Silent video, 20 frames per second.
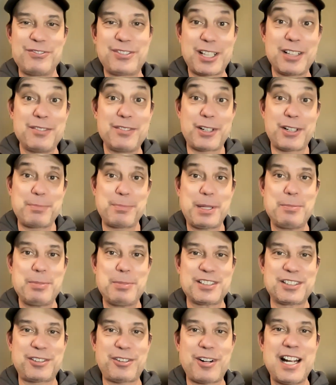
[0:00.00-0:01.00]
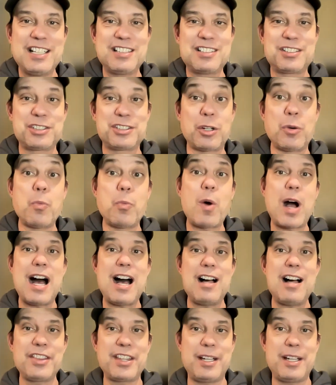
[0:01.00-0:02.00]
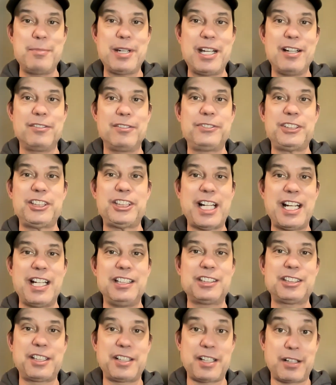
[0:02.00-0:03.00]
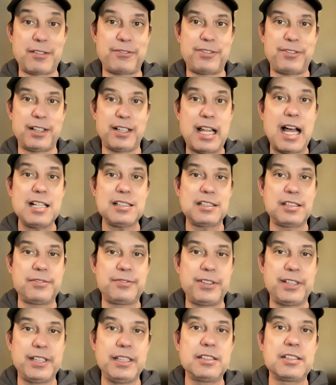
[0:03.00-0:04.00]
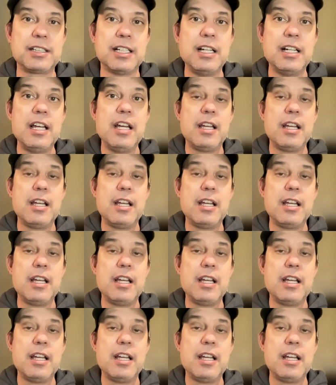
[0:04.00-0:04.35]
convert people to Christ. So while they may have changed their philosophies,